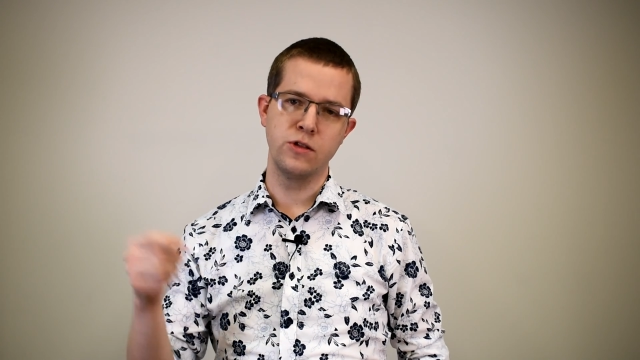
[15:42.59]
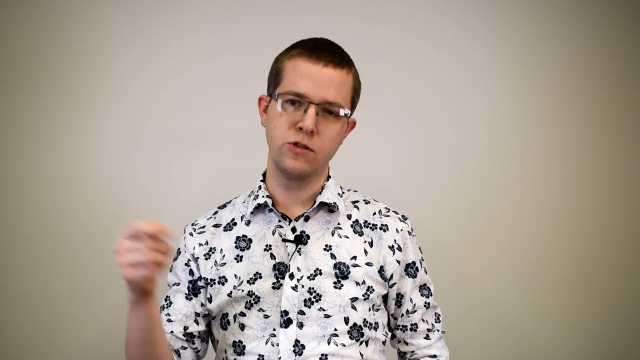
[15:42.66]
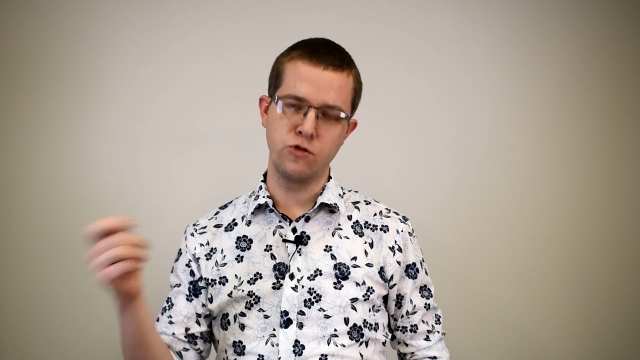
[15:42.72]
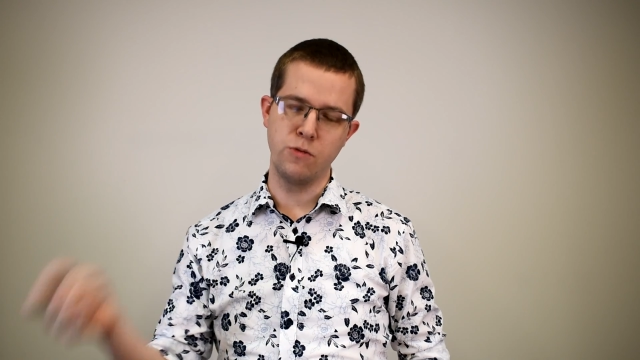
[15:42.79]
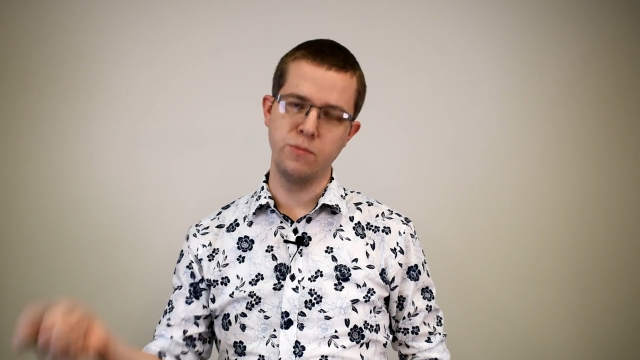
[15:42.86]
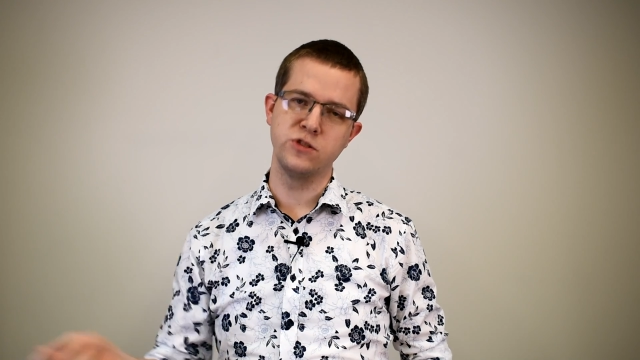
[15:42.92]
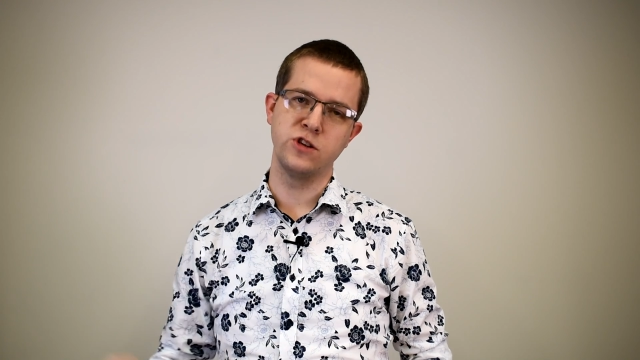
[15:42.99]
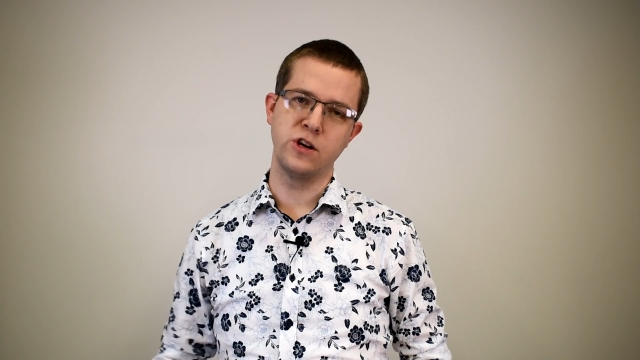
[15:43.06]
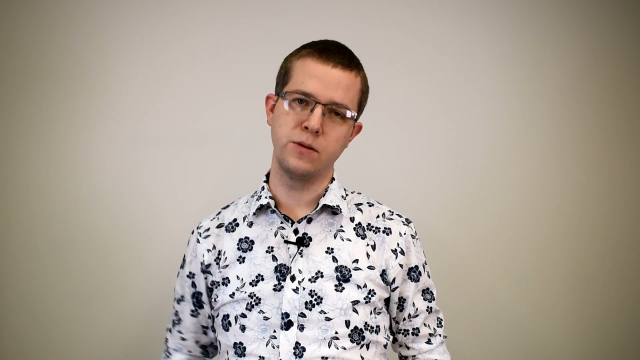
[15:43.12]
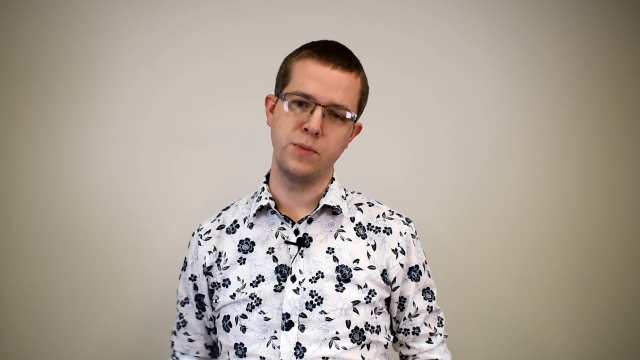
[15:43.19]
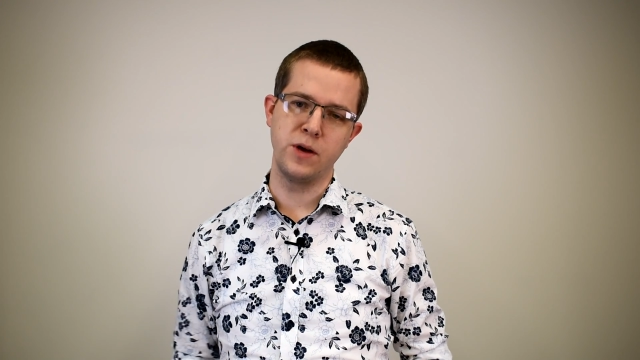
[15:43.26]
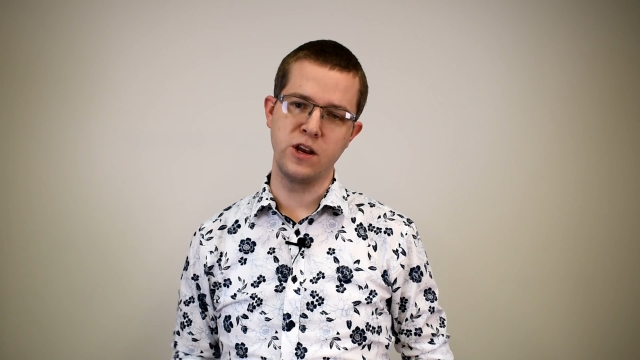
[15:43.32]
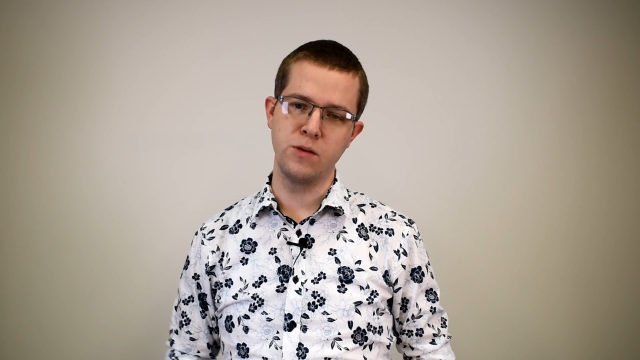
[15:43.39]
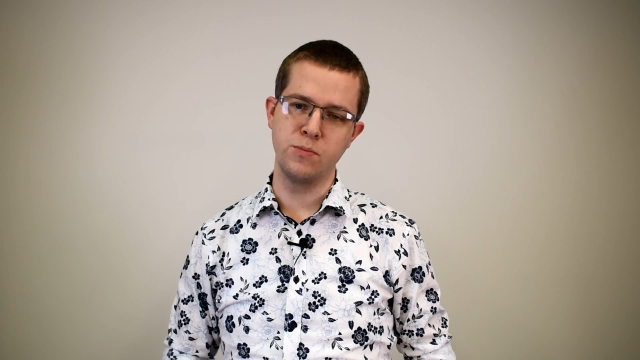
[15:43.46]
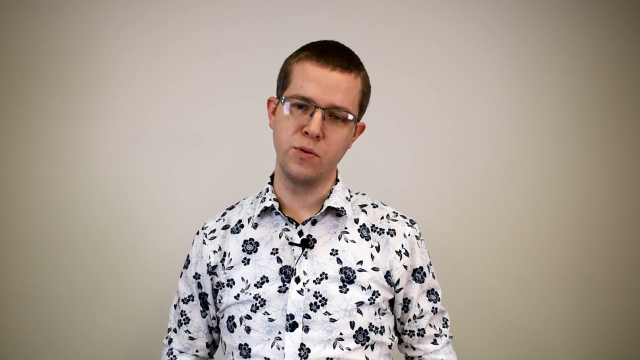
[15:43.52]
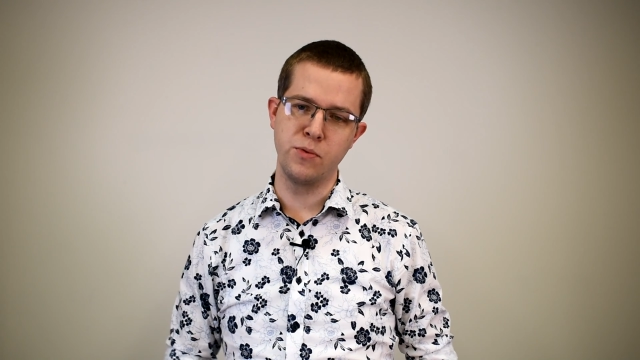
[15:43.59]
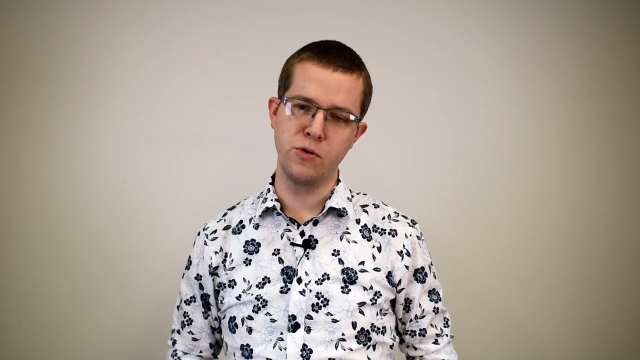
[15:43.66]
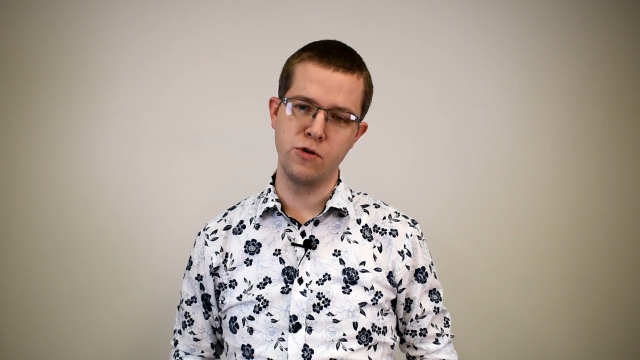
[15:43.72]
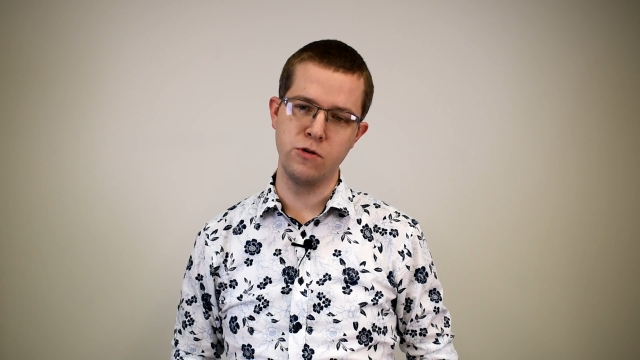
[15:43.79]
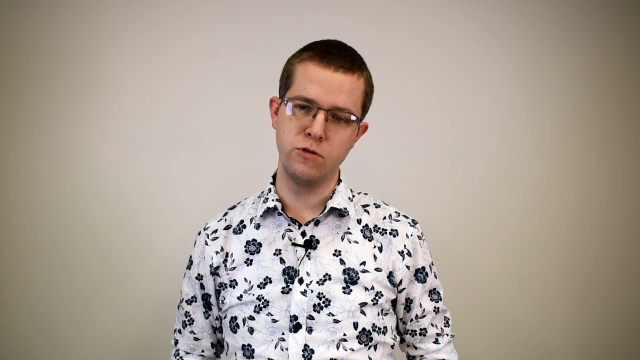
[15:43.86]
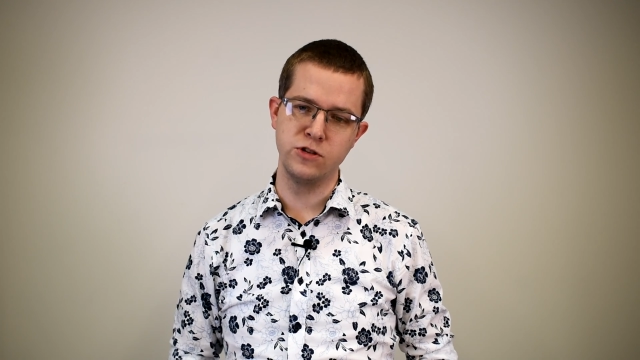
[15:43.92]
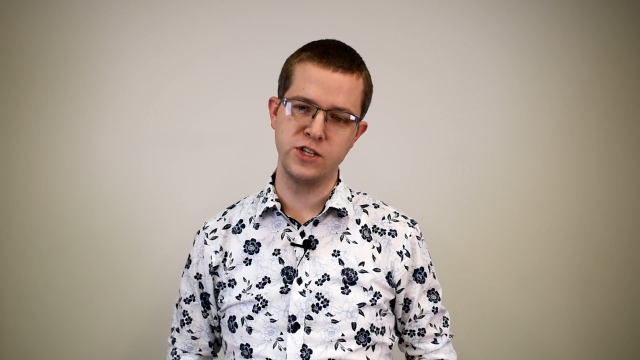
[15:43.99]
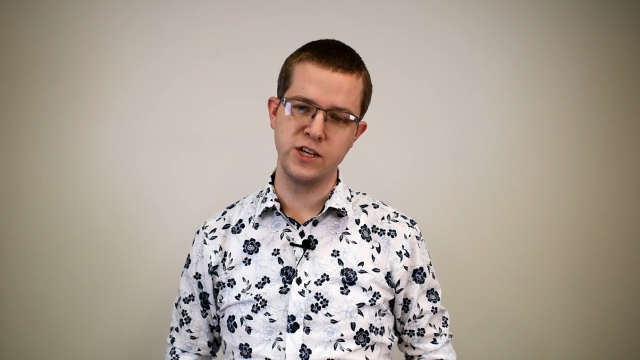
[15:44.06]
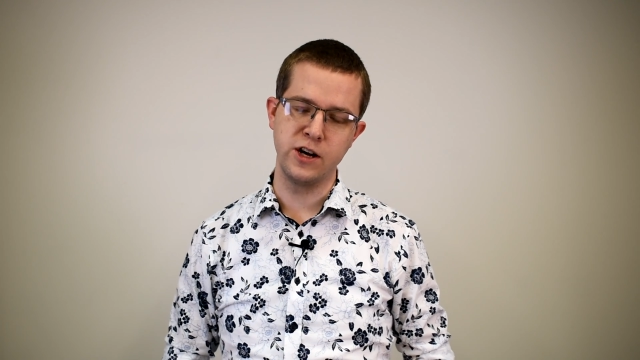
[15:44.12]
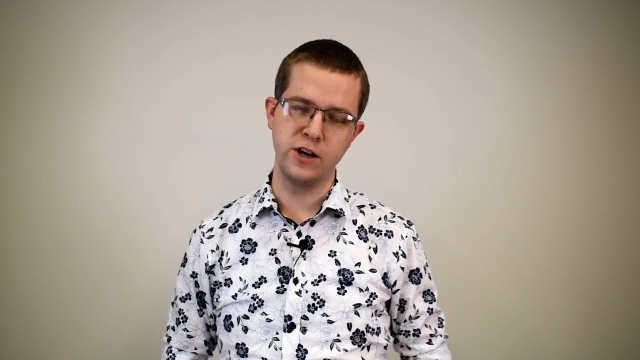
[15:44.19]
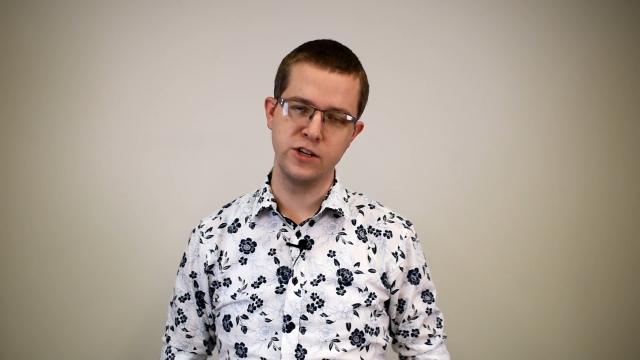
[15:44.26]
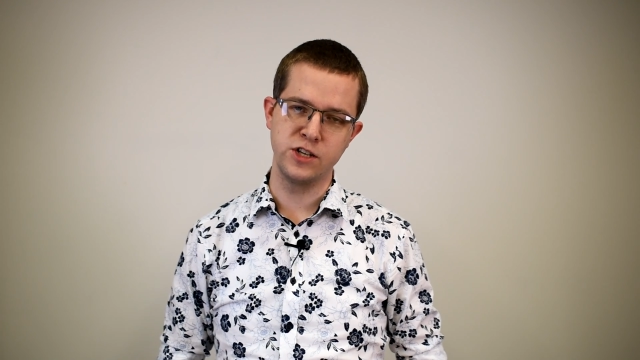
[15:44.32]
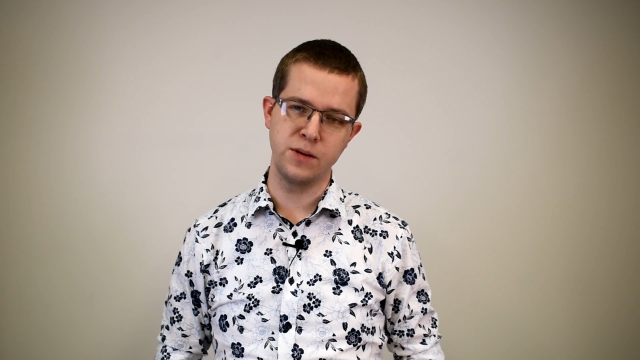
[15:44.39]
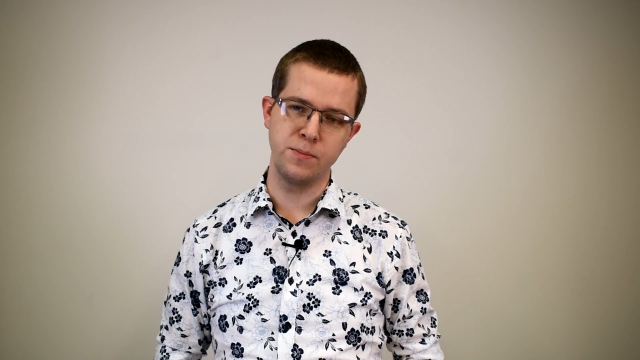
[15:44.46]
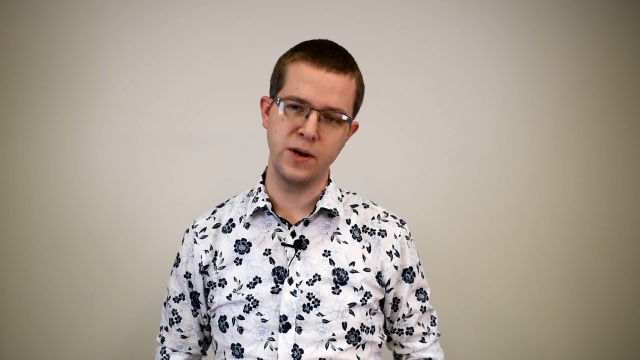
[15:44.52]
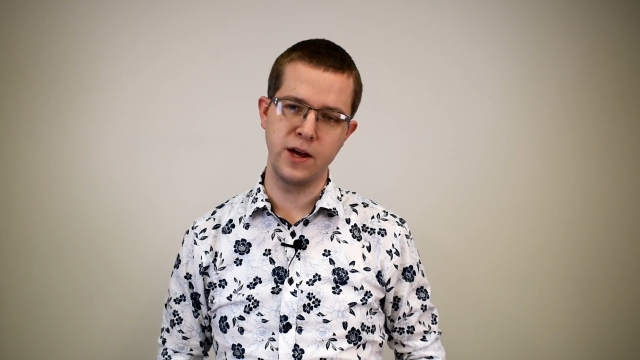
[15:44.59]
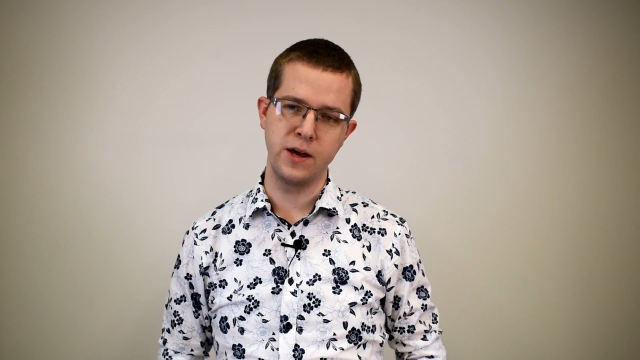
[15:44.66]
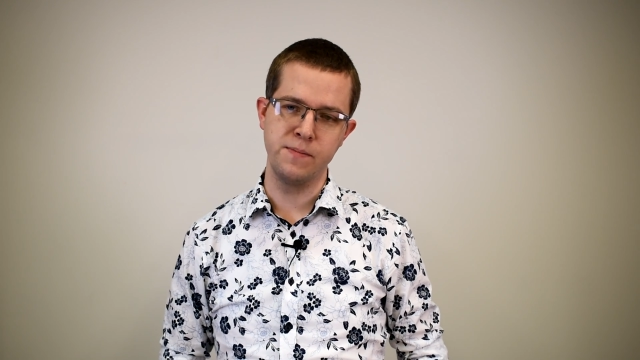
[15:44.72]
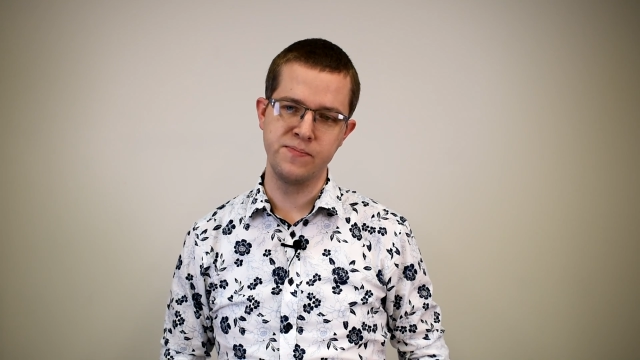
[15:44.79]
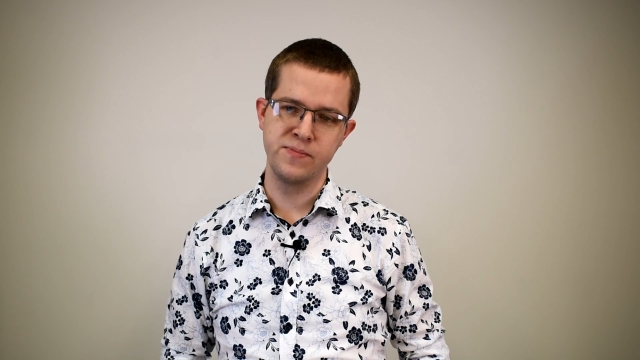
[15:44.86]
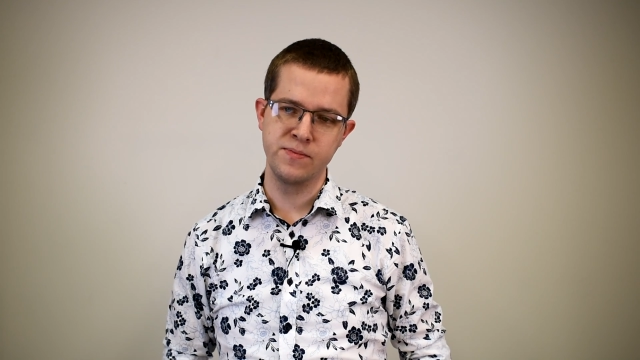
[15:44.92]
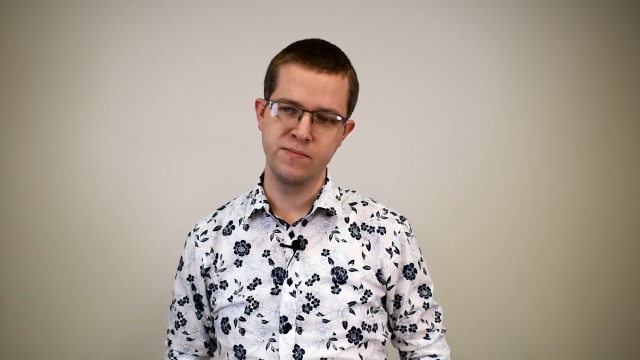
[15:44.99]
thrombocytopenia purpura, or DITP.